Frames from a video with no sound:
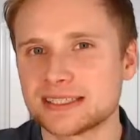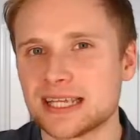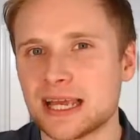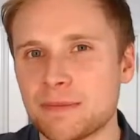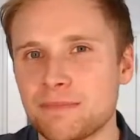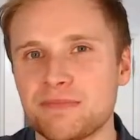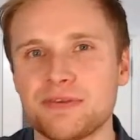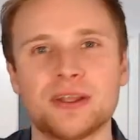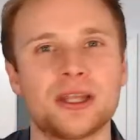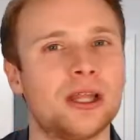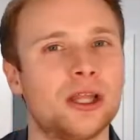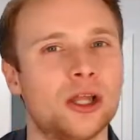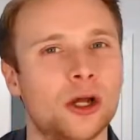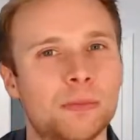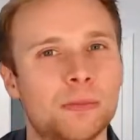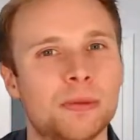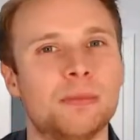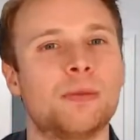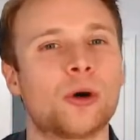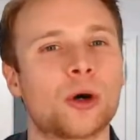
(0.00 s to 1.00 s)
them feel a little
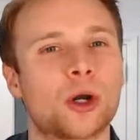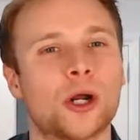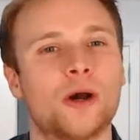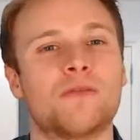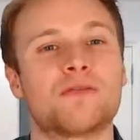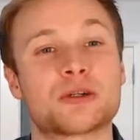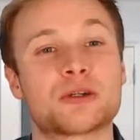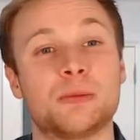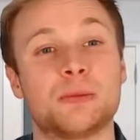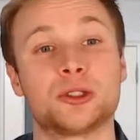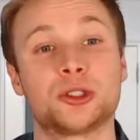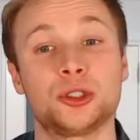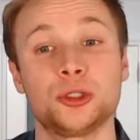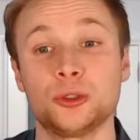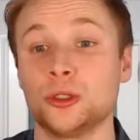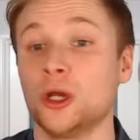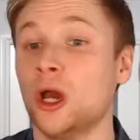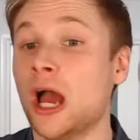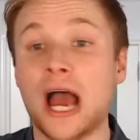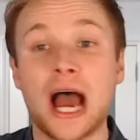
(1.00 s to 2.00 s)
bit more comfortable
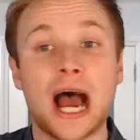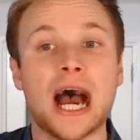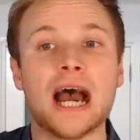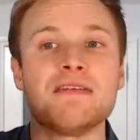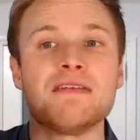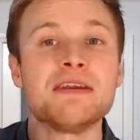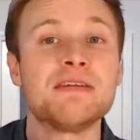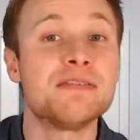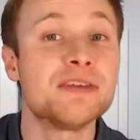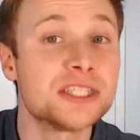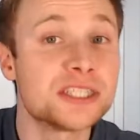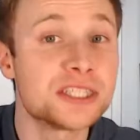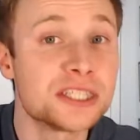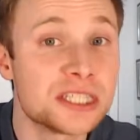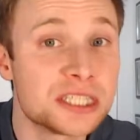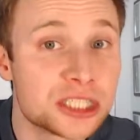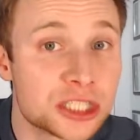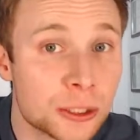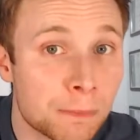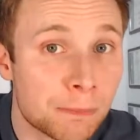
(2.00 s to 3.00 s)
too. I've even seen
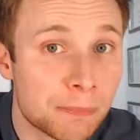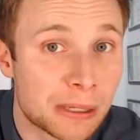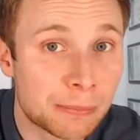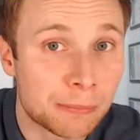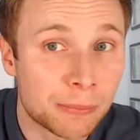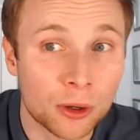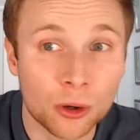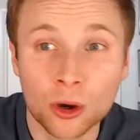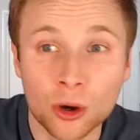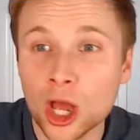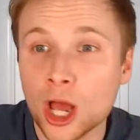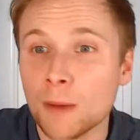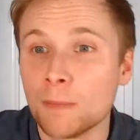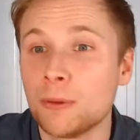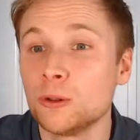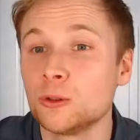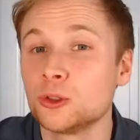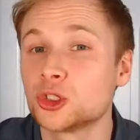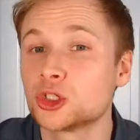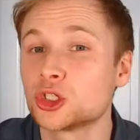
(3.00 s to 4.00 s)
some people
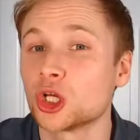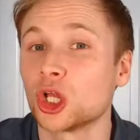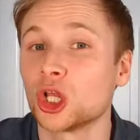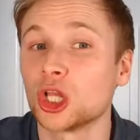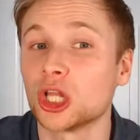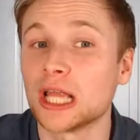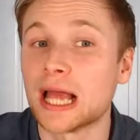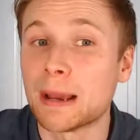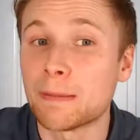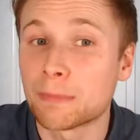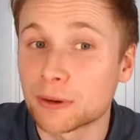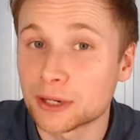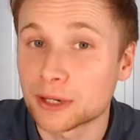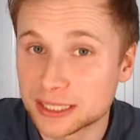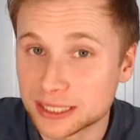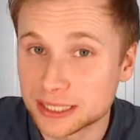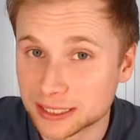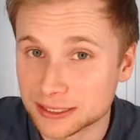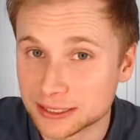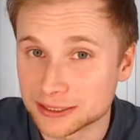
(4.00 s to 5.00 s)
put
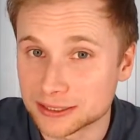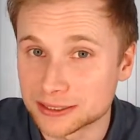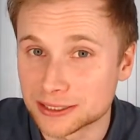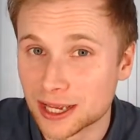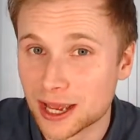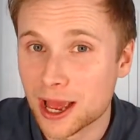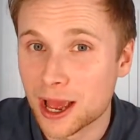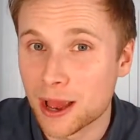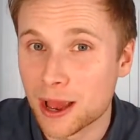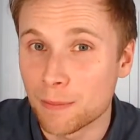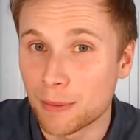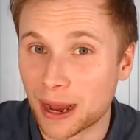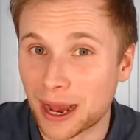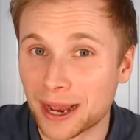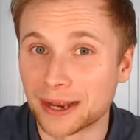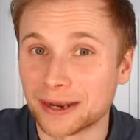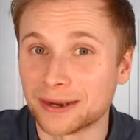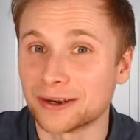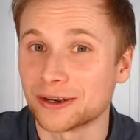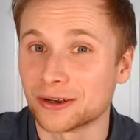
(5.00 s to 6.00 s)
celebrities
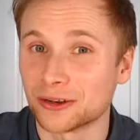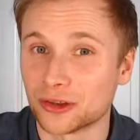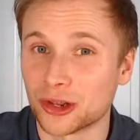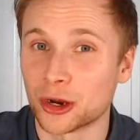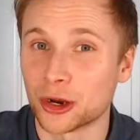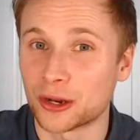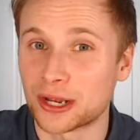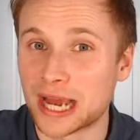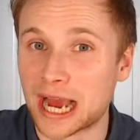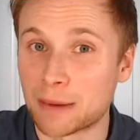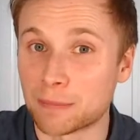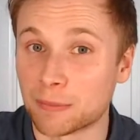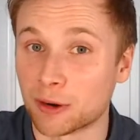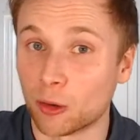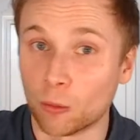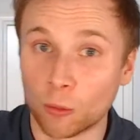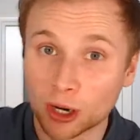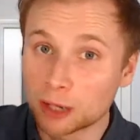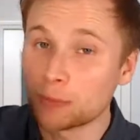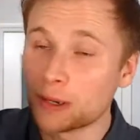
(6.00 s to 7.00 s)
behind their camera.
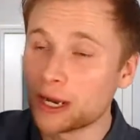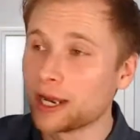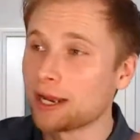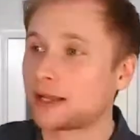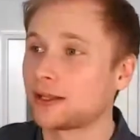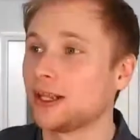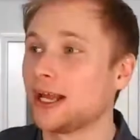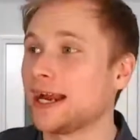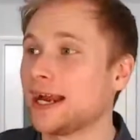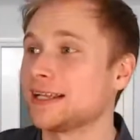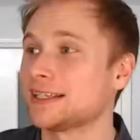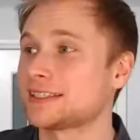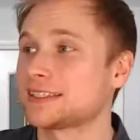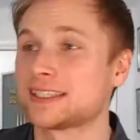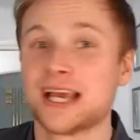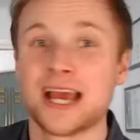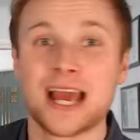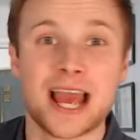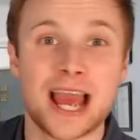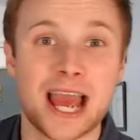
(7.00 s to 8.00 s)
One of my clients,
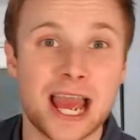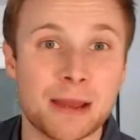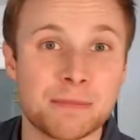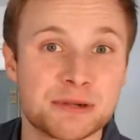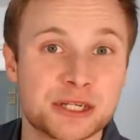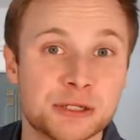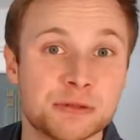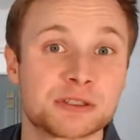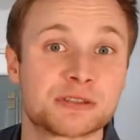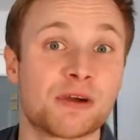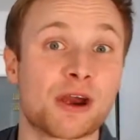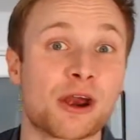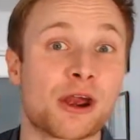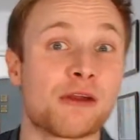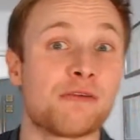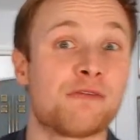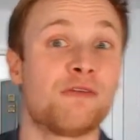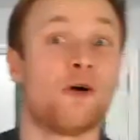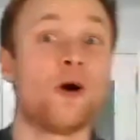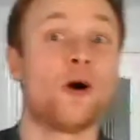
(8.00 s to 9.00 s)
she was very
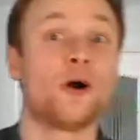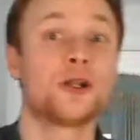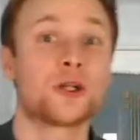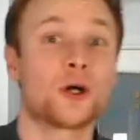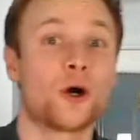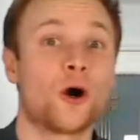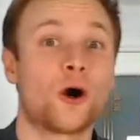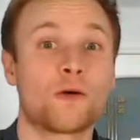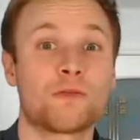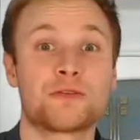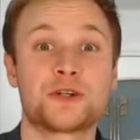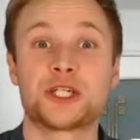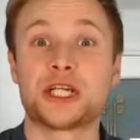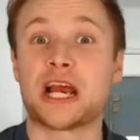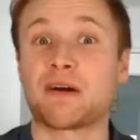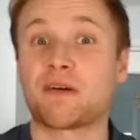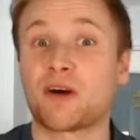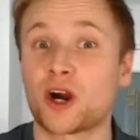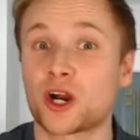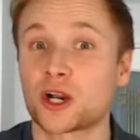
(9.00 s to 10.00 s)
fond of
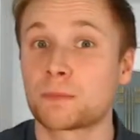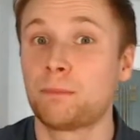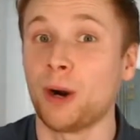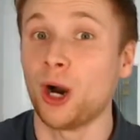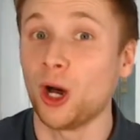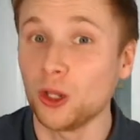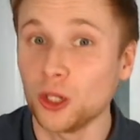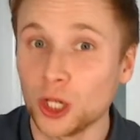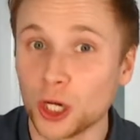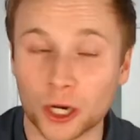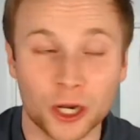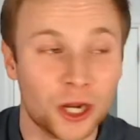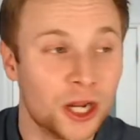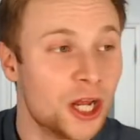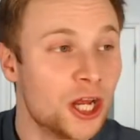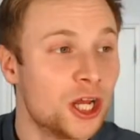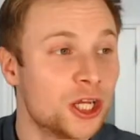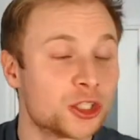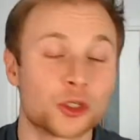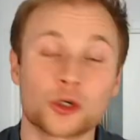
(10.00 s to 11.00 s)
Gerard Butler,
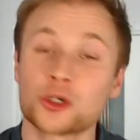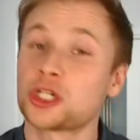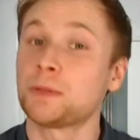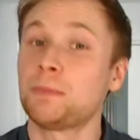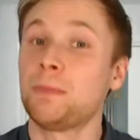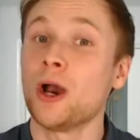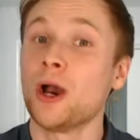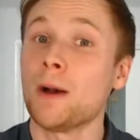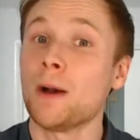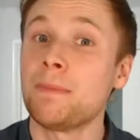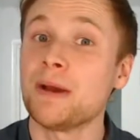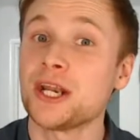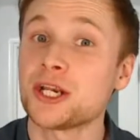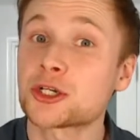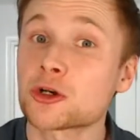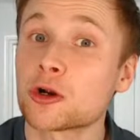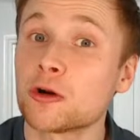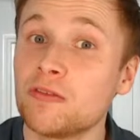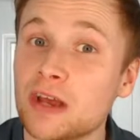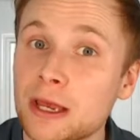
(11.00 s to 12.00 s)
so she put a
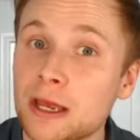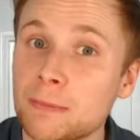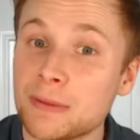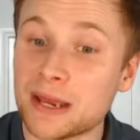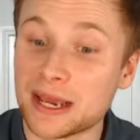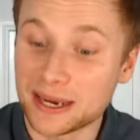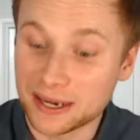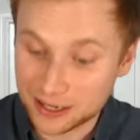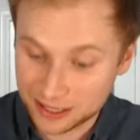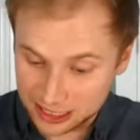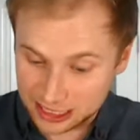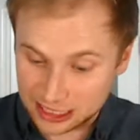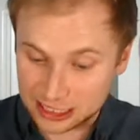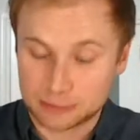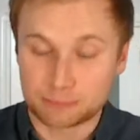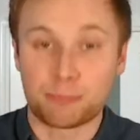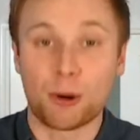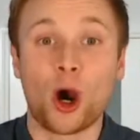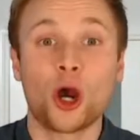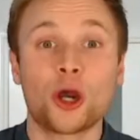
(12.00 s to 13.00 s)
picture of him in a
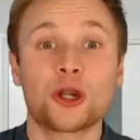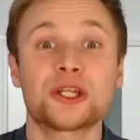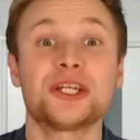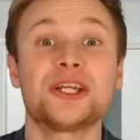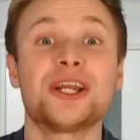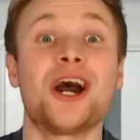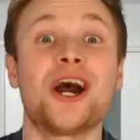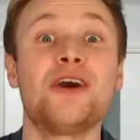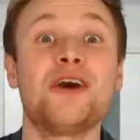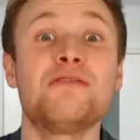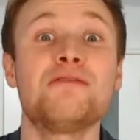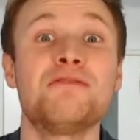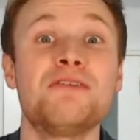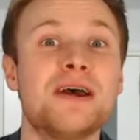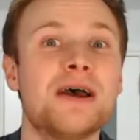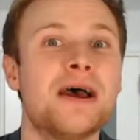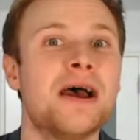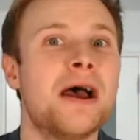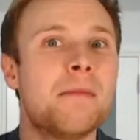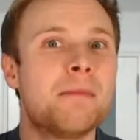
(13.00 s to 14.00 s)
Spartan
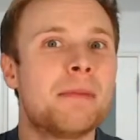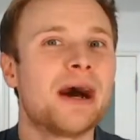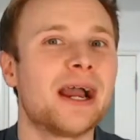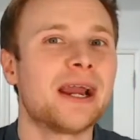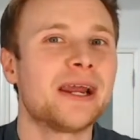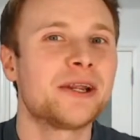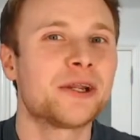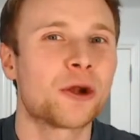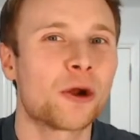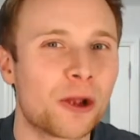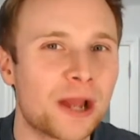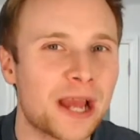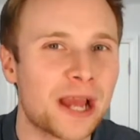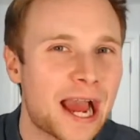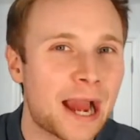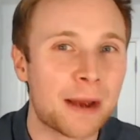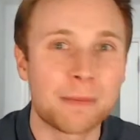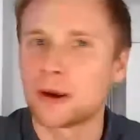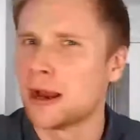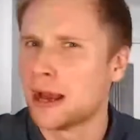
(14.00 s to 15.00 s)
outfit behind her
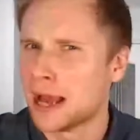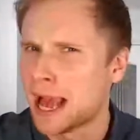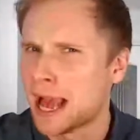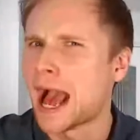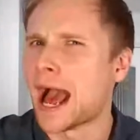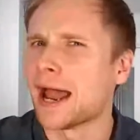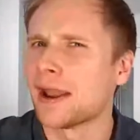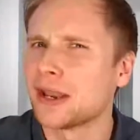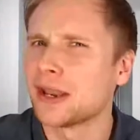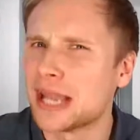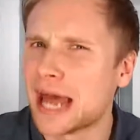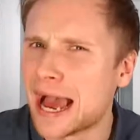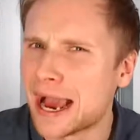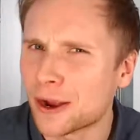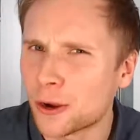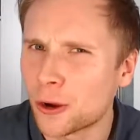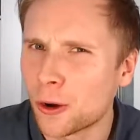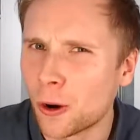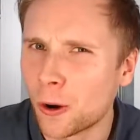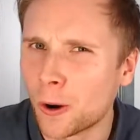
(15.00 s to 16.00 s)
camera, and that
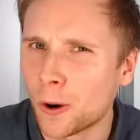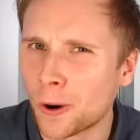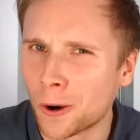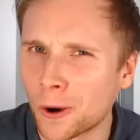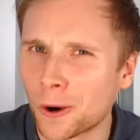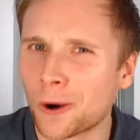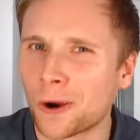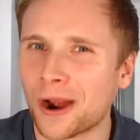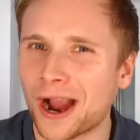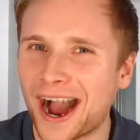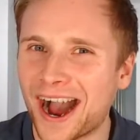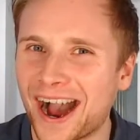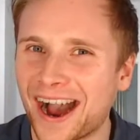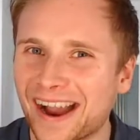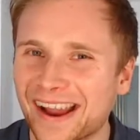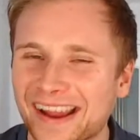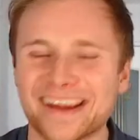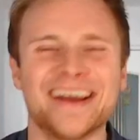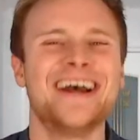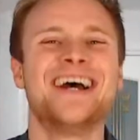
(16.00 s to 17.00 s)
caught her
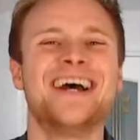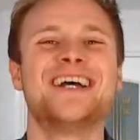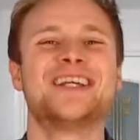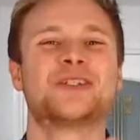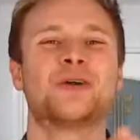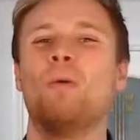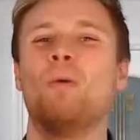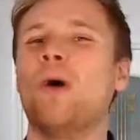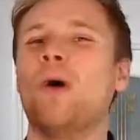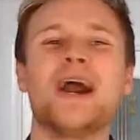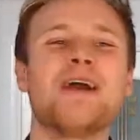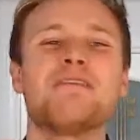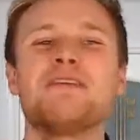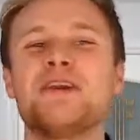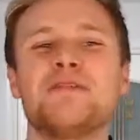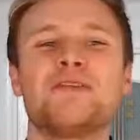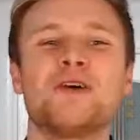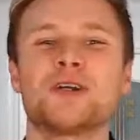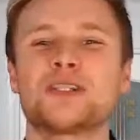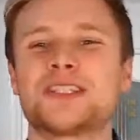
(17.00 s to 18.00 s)
eye. So whatever
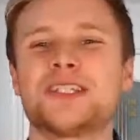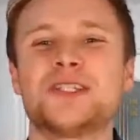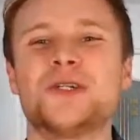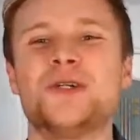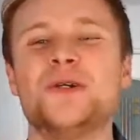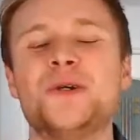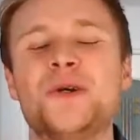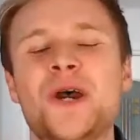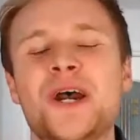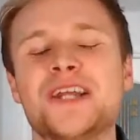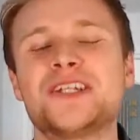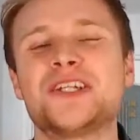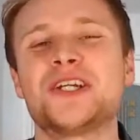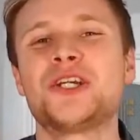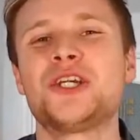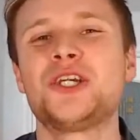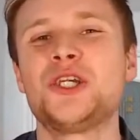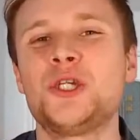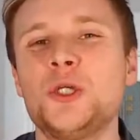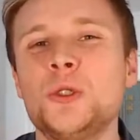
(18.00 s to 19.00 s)
you've got to do to
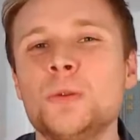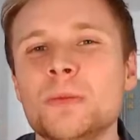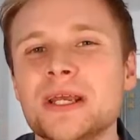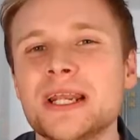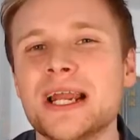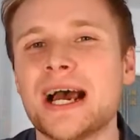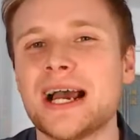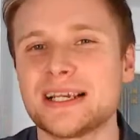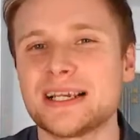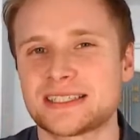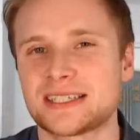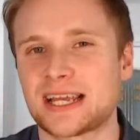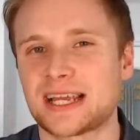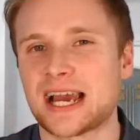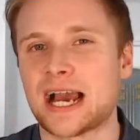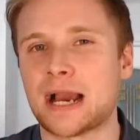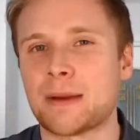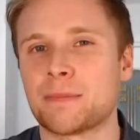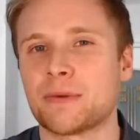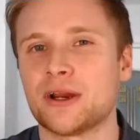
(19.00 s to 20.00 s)
humanize the
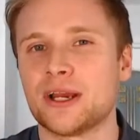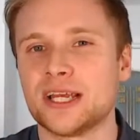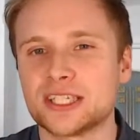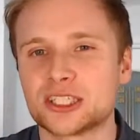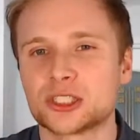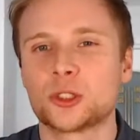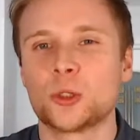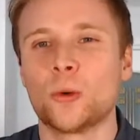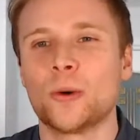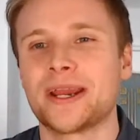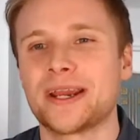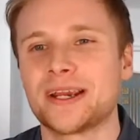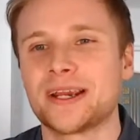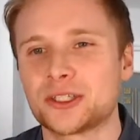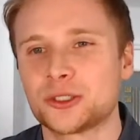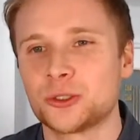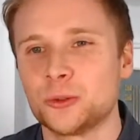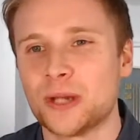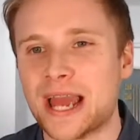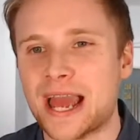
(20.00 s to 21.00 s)
camera is going
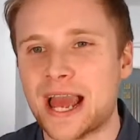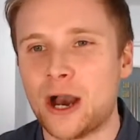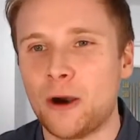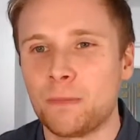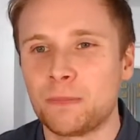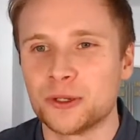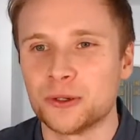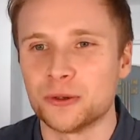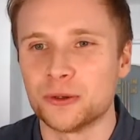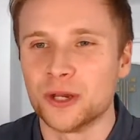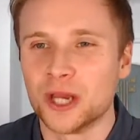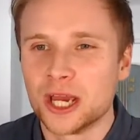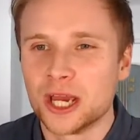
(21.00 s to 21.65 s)
to help you.